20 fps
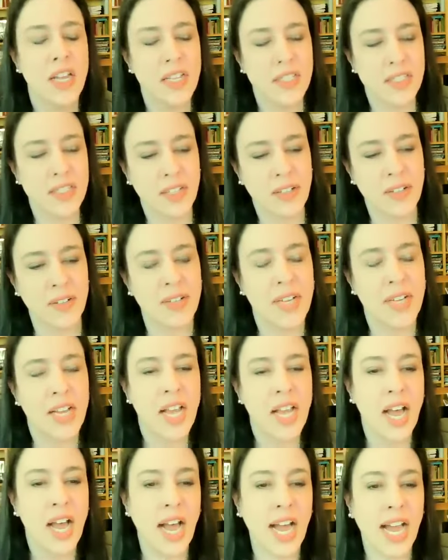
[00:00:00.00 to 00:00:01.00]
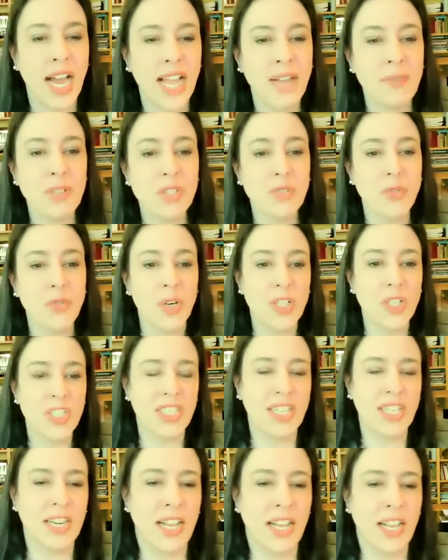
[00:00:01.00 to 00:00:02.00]
So I was
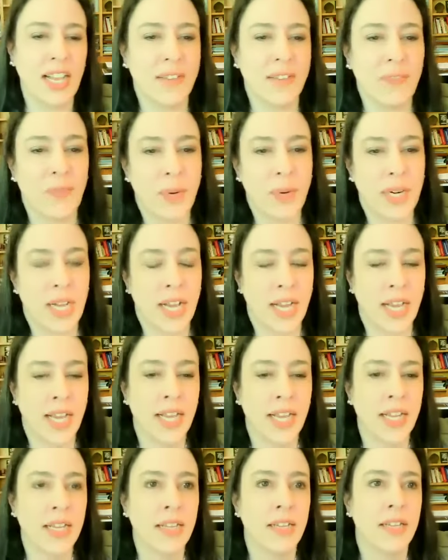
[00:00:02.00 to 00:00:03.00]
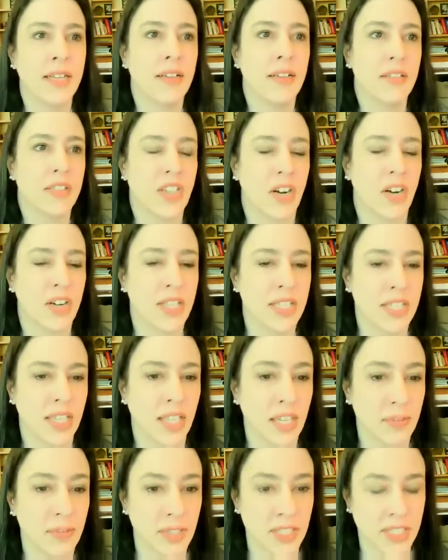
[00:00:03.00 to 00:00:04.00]
fortunate enough when I started
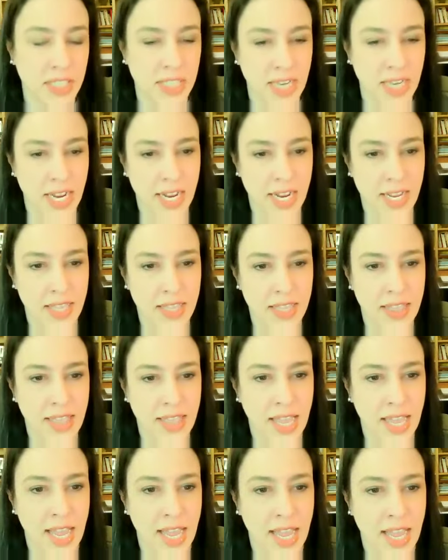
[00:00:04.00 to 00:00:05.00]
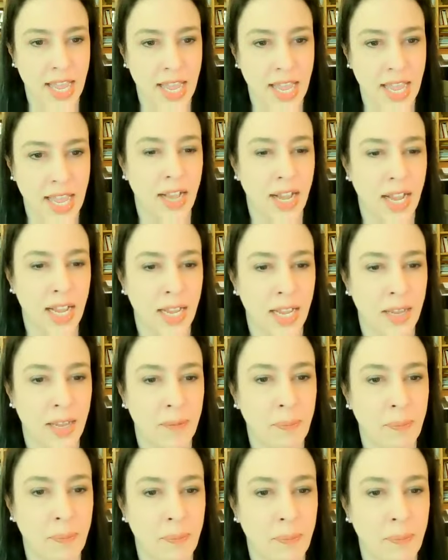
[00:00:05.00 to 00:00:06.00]
selling real estate that I
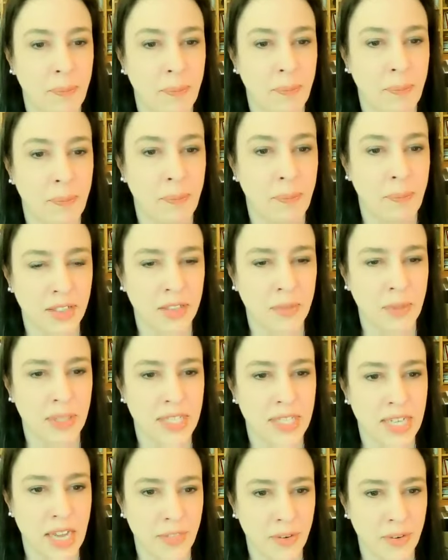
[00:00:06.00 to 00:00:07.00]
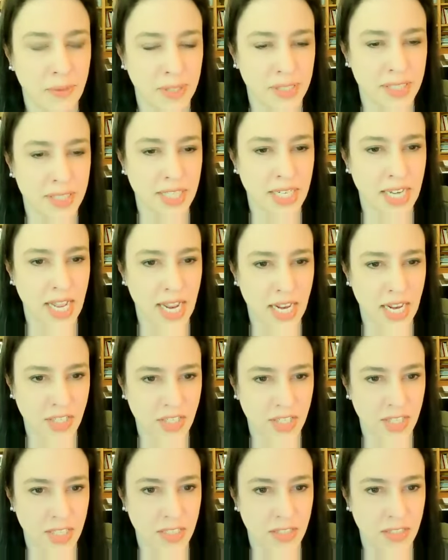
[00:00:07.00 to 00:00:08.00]
partnered with another real estate
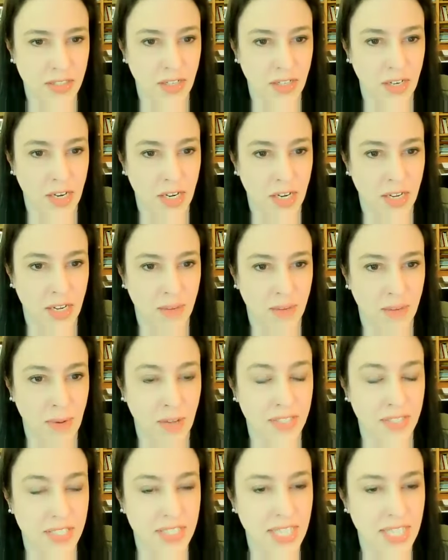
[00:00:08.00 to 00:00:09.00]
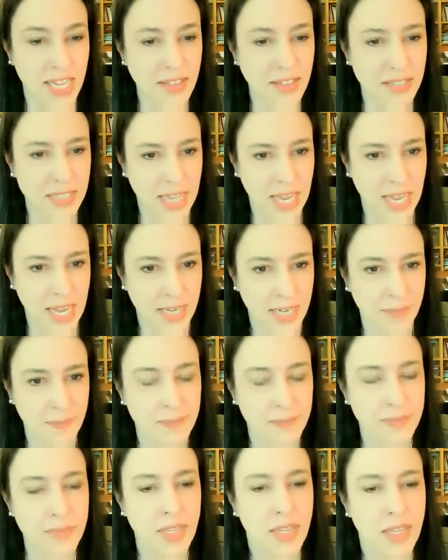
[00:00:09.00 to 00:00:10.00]
agent on the sales side.
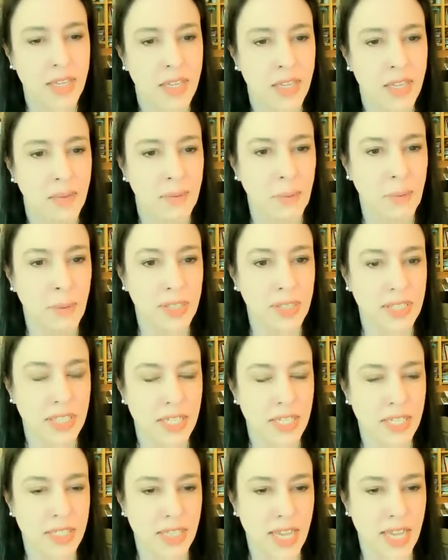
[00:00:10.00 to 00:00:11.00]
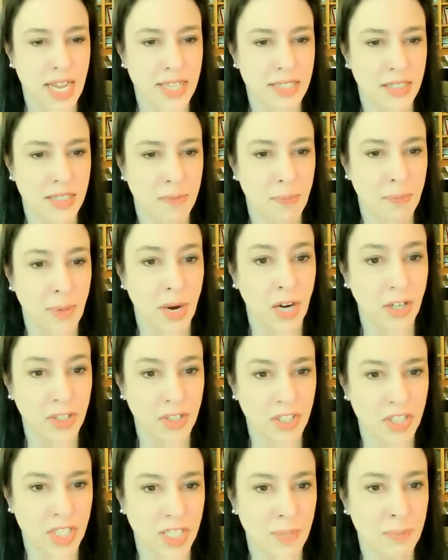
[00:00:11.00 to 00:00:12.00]
Mm-hmm. We worked as a
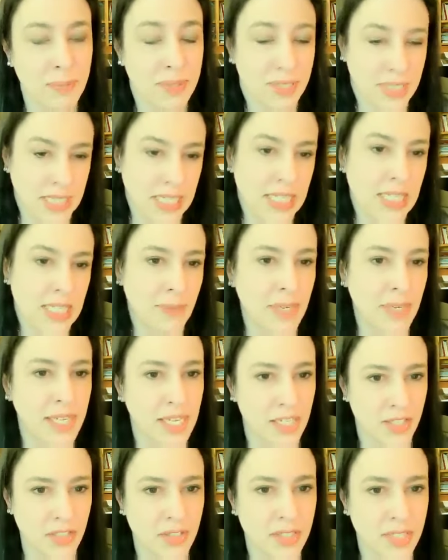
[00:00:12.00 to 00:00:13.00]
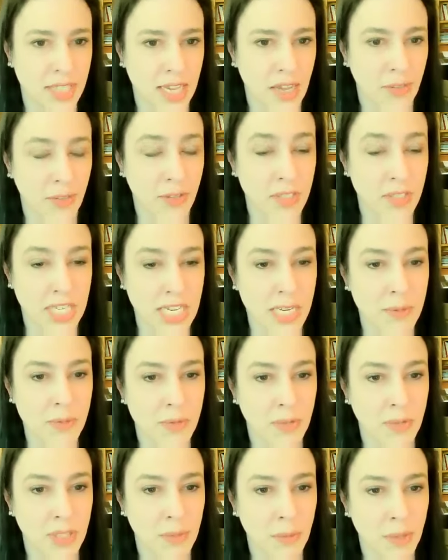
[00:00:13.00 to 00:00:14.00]
partnership team, I guess you'd say, although teams
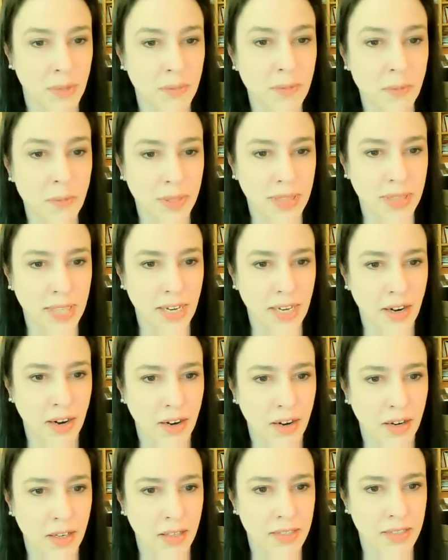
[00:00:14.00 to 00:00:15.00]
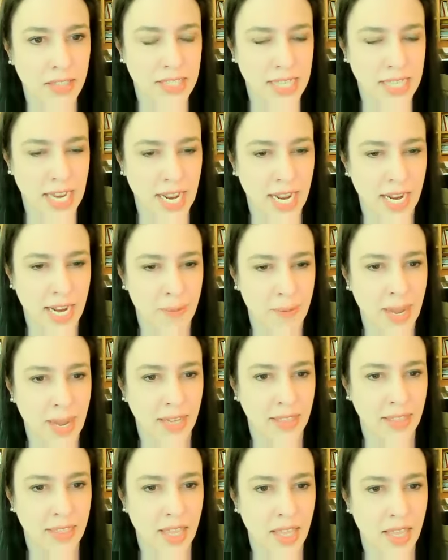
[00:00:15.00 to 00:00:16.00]
really weren't what they are today
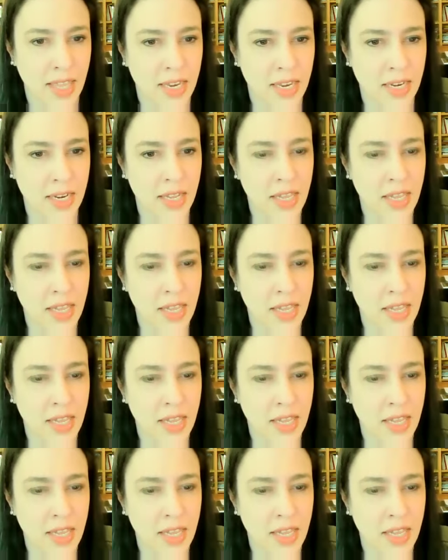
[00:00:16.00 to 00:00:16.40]
back then.